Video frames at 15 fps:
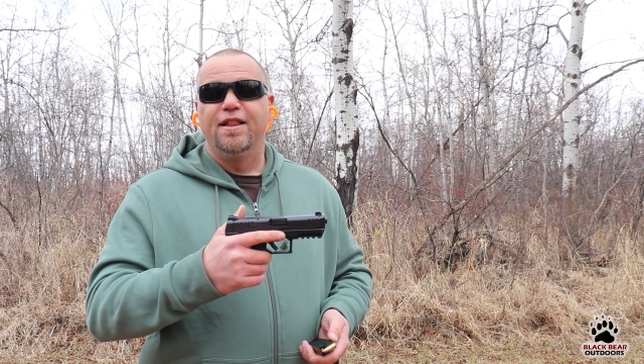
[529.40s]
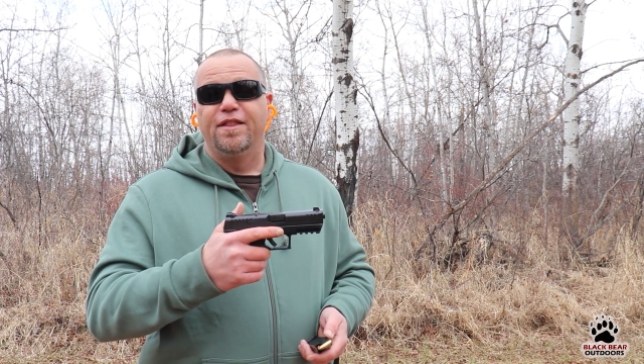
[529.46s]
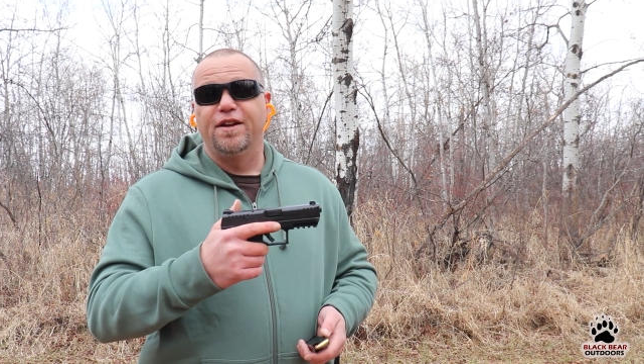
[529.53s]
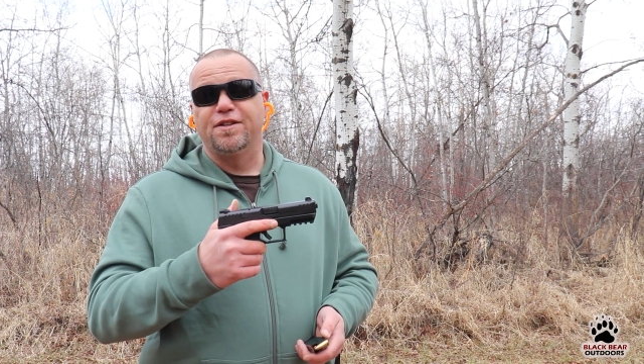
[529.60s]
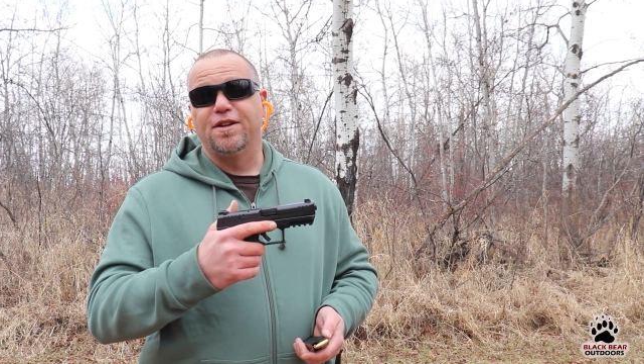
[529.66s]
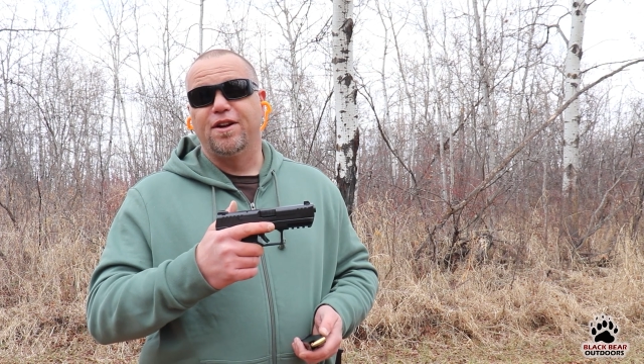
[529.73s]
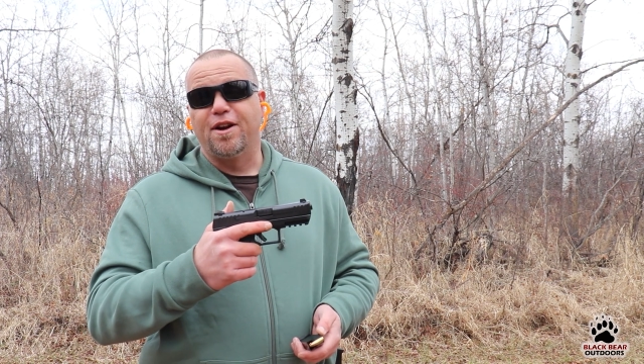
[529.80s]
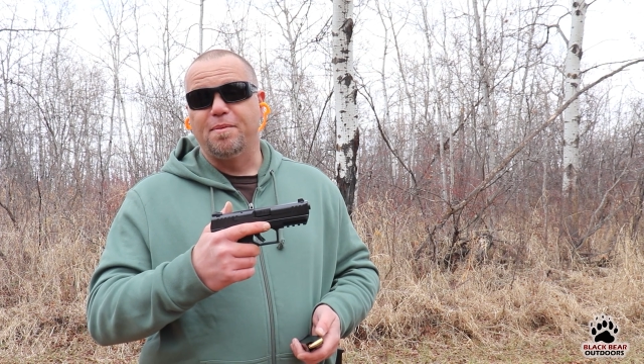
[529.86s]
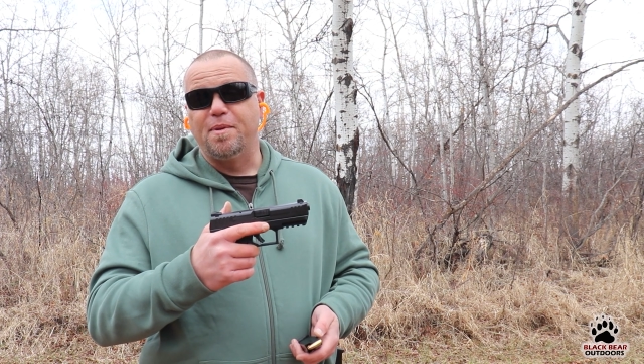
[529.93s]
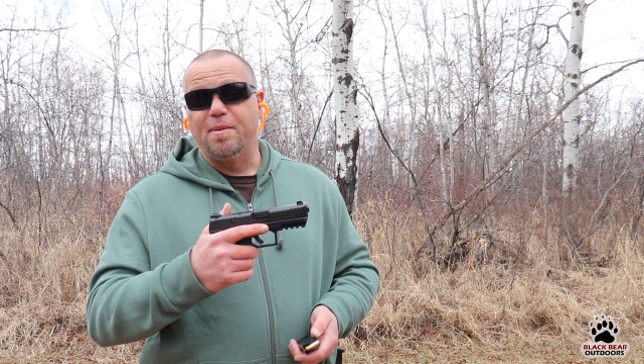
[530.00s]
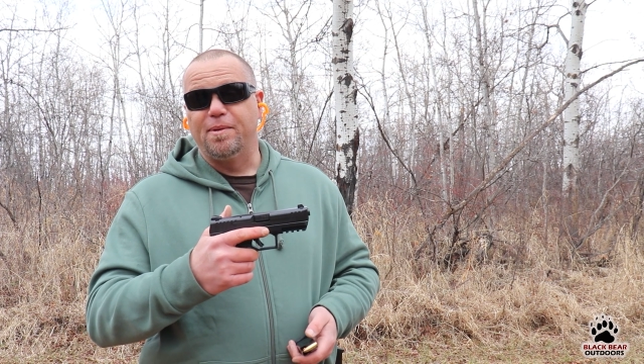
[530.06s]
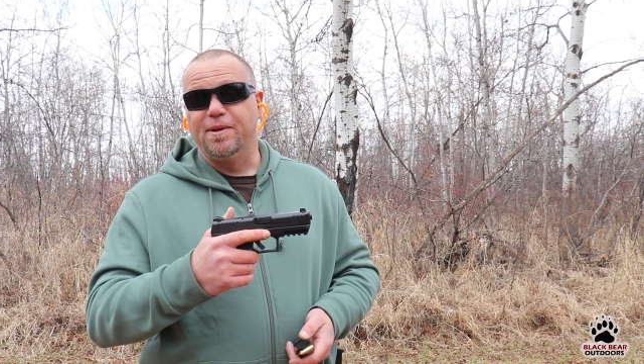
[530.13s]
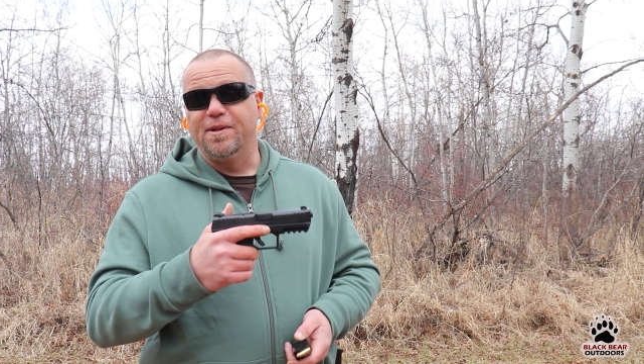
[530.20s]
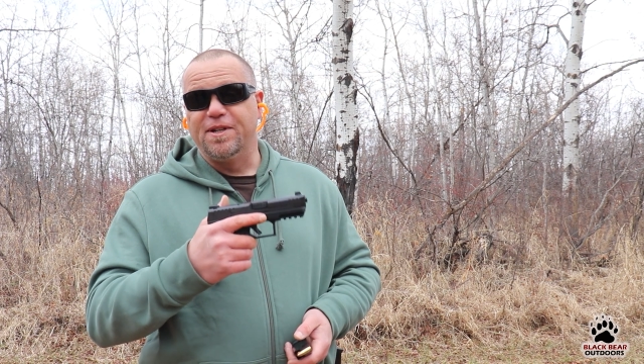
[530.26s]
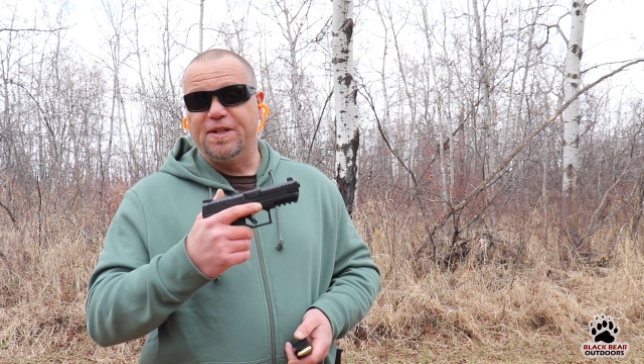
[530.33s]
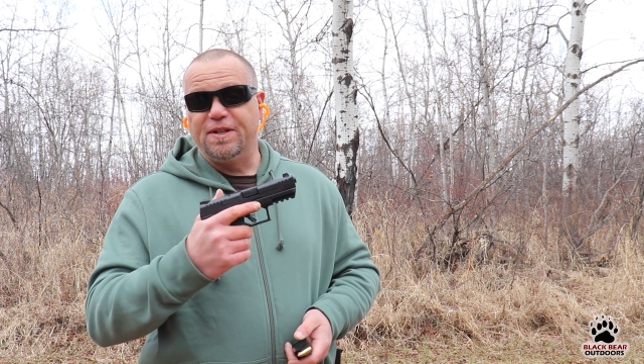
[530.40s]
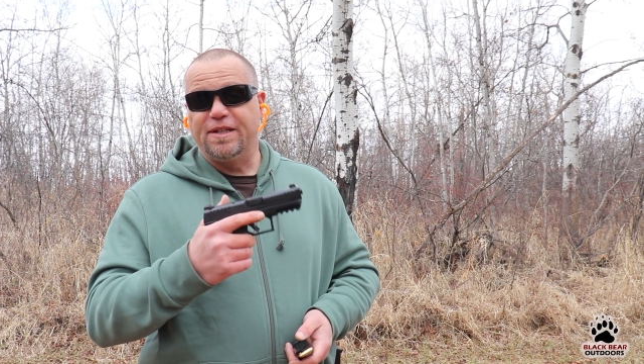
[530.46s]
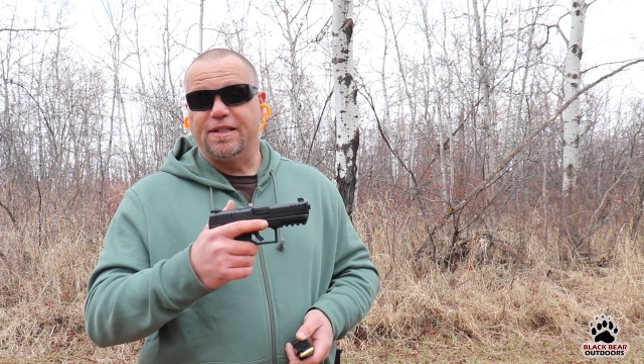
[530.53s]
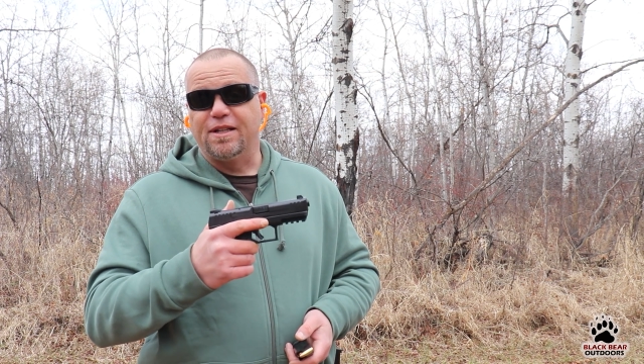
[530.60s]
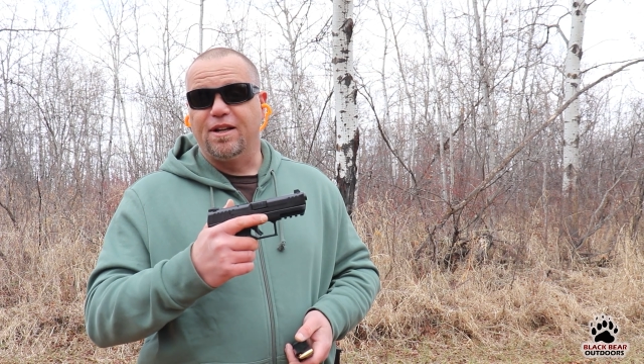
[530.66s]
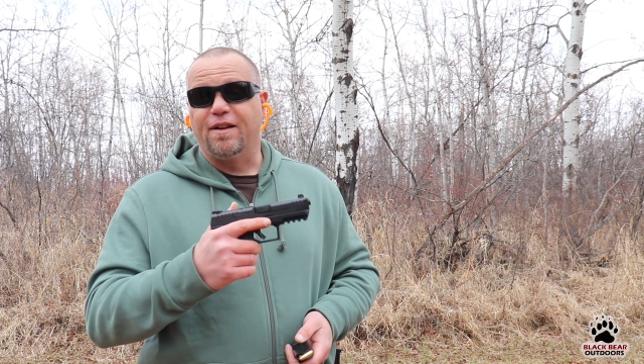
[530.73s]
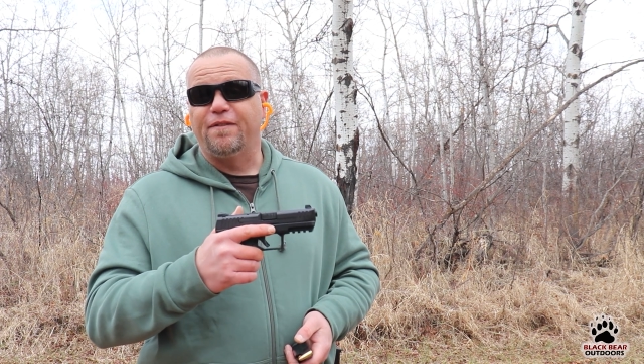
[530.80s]
there's a lot of people who can do
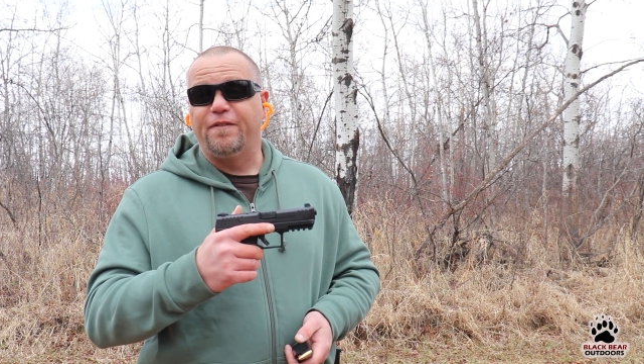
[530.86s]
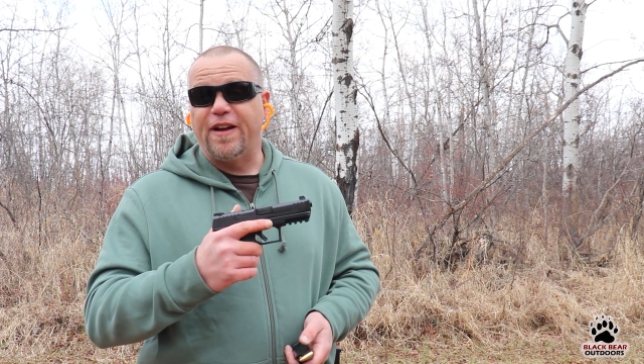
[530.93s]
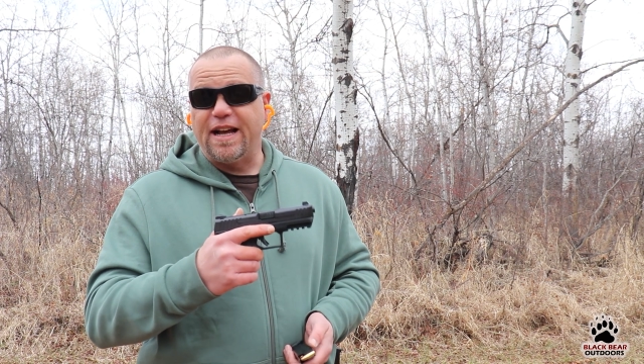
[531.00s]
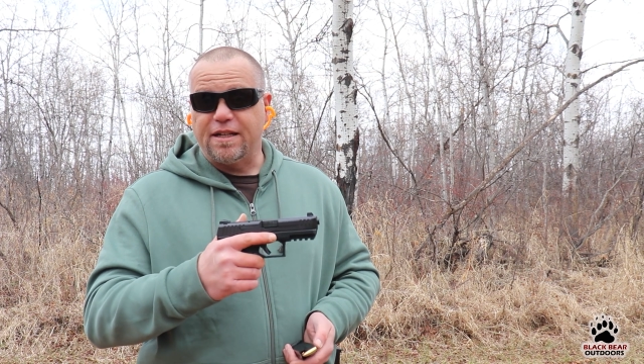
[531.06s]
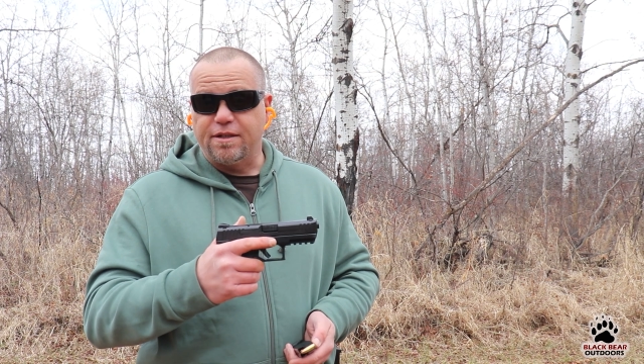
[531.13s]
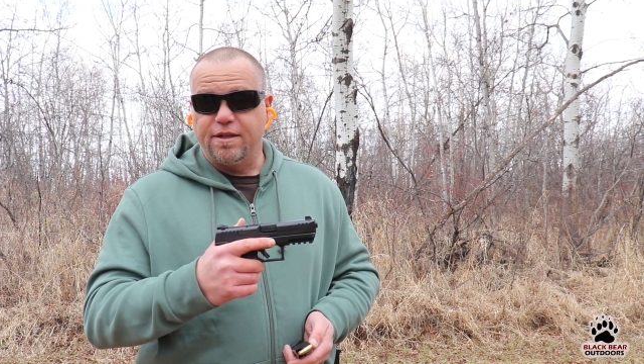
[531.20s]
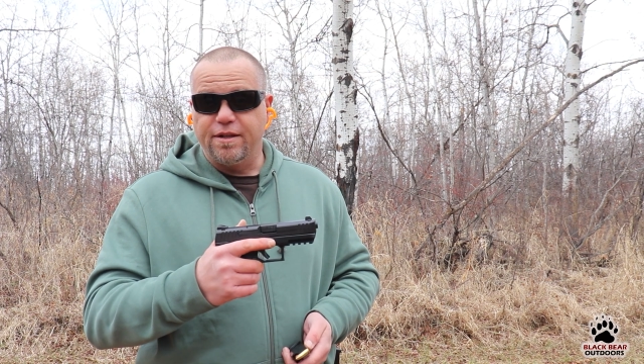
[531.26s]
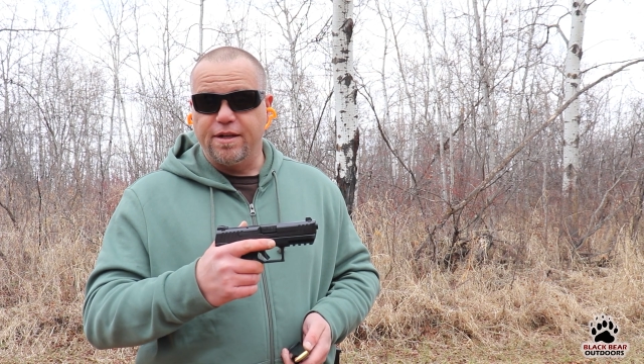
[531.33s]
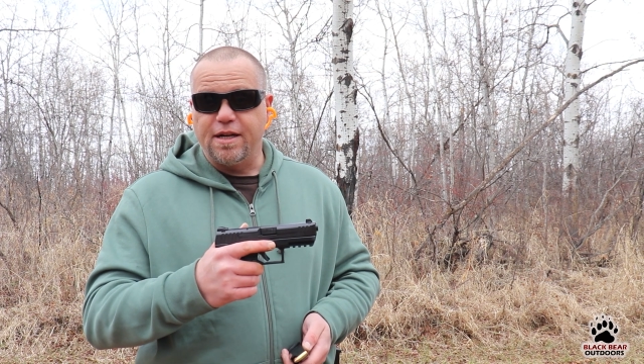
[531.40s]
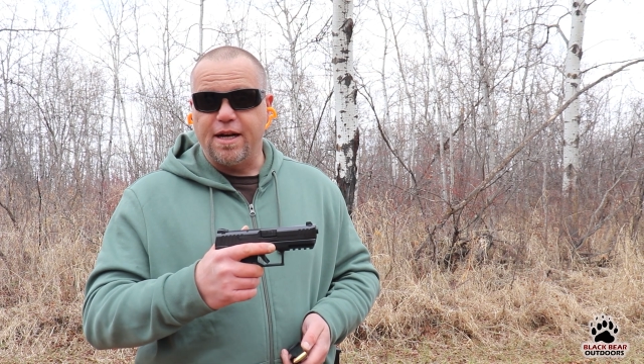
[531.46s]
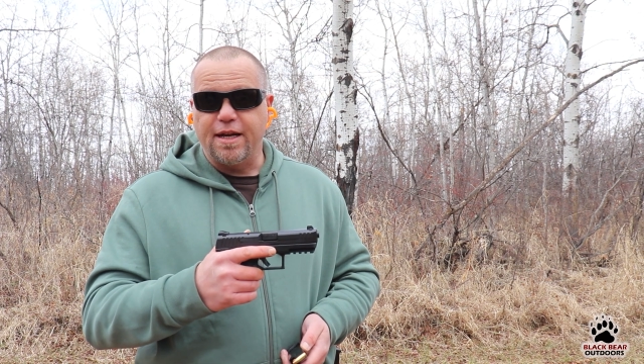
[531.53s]
this a lot faster than